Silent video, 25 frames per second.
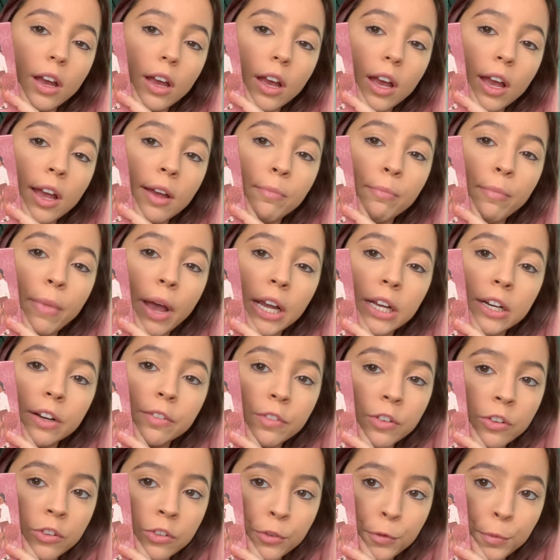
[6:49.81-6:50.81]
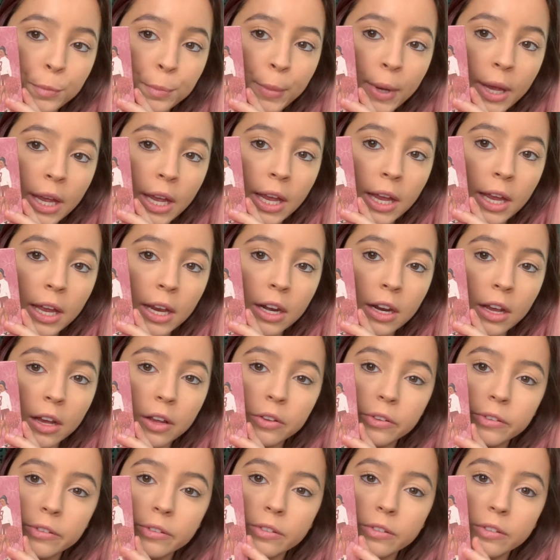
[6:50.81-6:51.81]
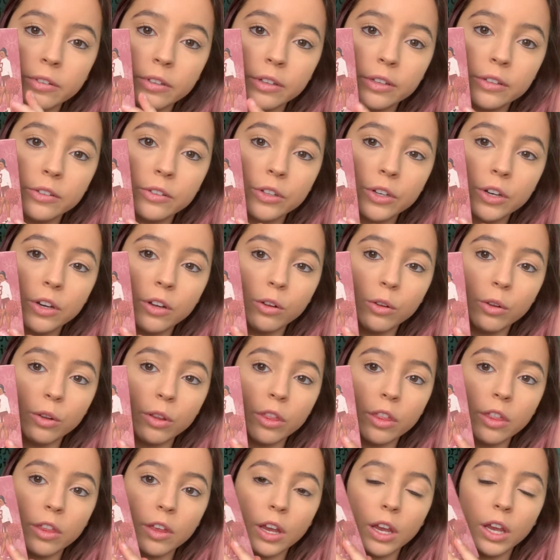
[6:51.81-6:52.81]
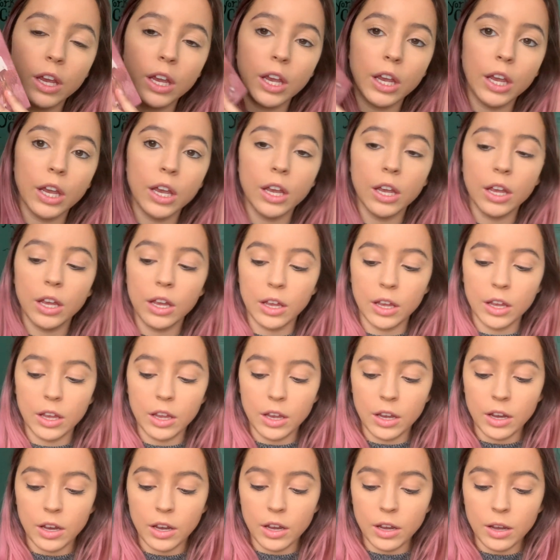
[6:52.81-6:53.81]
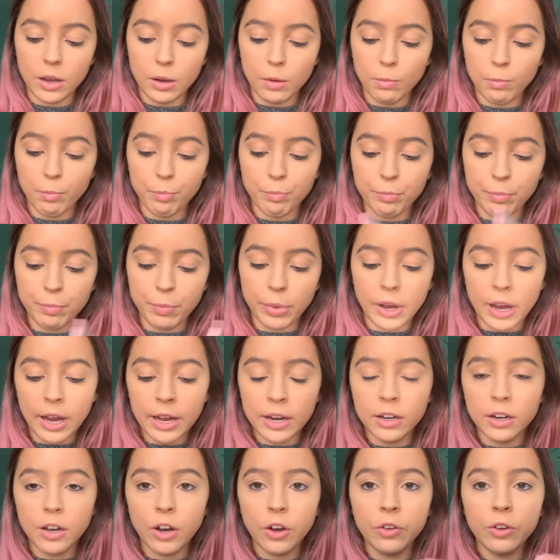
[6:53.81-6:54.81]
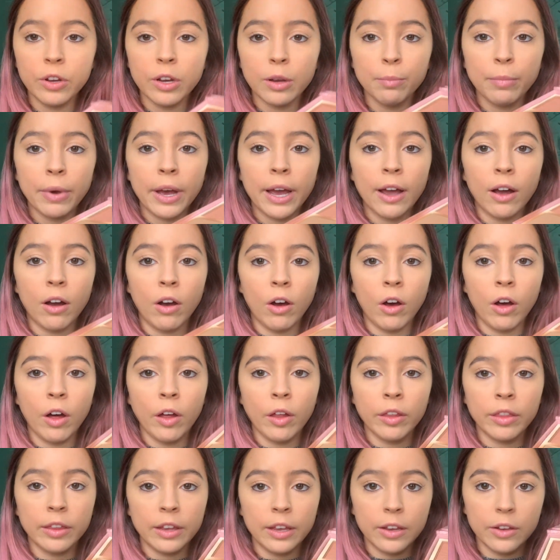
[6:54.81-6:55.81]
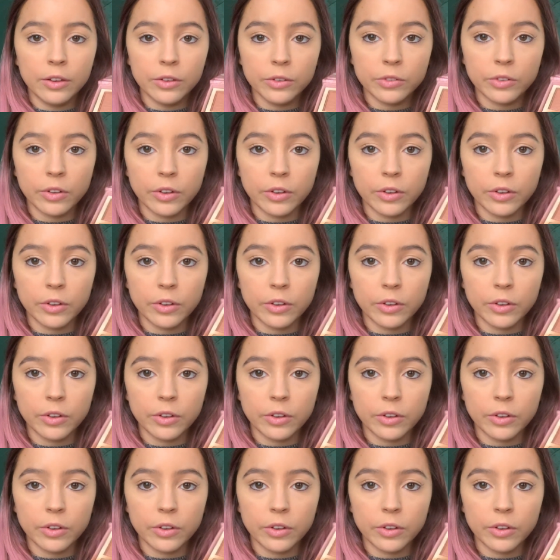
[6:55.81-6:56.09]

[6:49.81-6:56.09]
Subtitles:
It might have just been a seasonal thing. But I know you can buy all of these